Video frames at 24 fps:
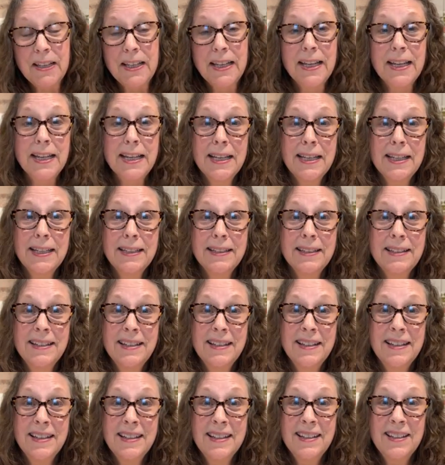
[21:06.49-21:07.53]
and
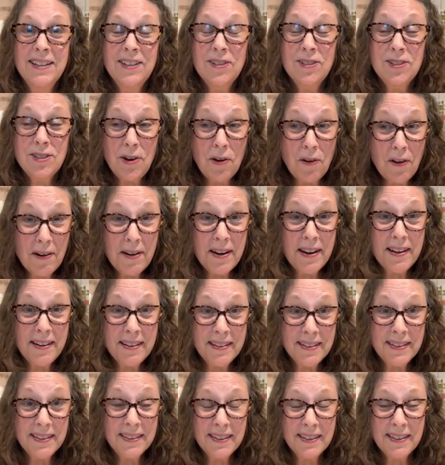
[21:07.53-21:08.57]
starting
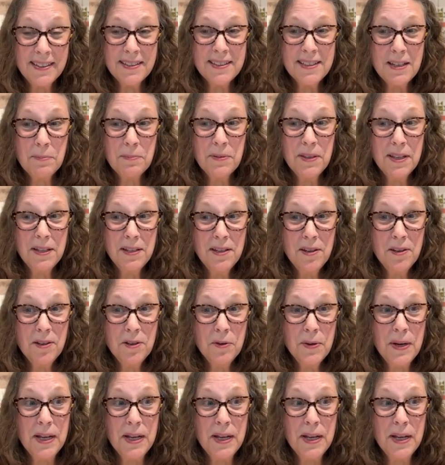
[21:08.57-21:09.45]
something new,